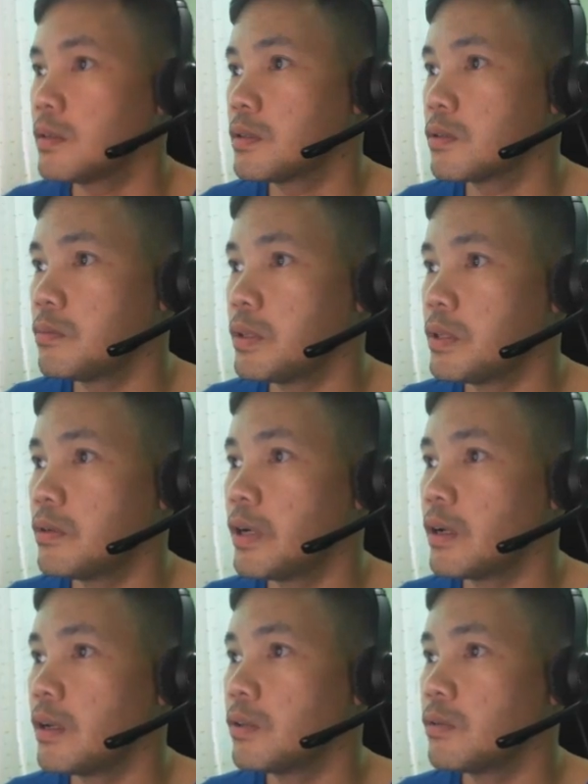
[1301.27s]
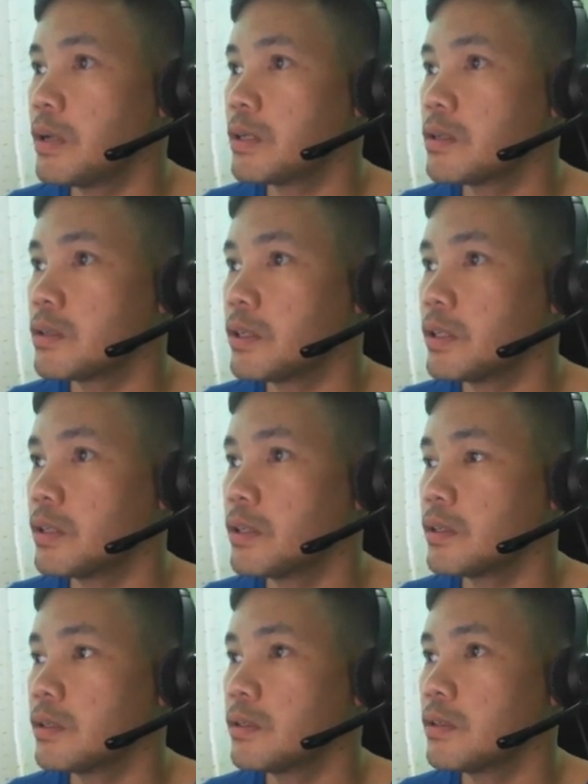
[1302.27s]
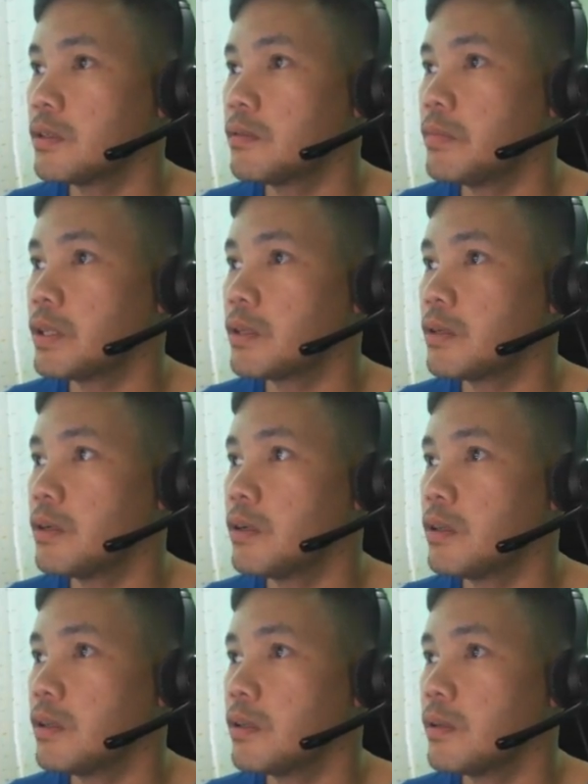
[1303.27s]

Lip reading: Let's commit directly to master. It all.